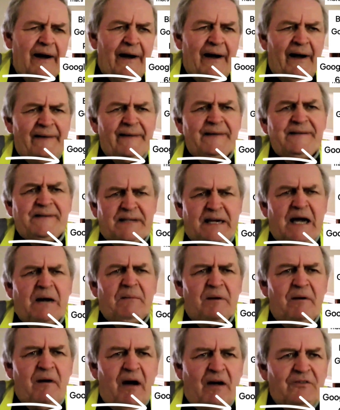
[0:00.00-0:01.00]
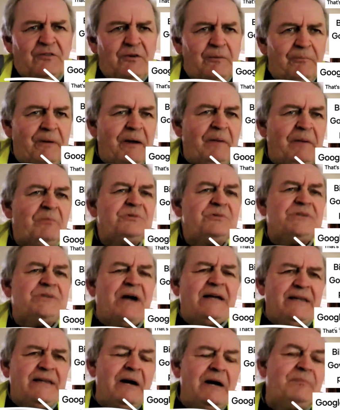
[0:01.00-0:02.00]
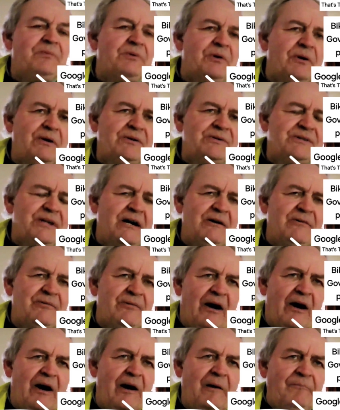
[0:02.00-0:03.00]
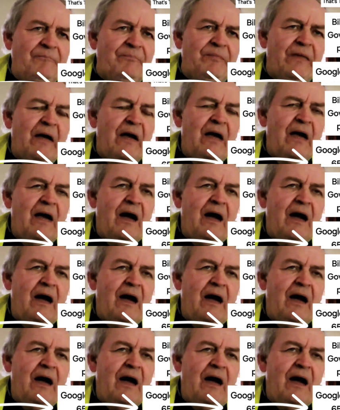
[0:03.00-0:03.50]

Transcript: uh, and there's a couple of hundred people signed up to it so far.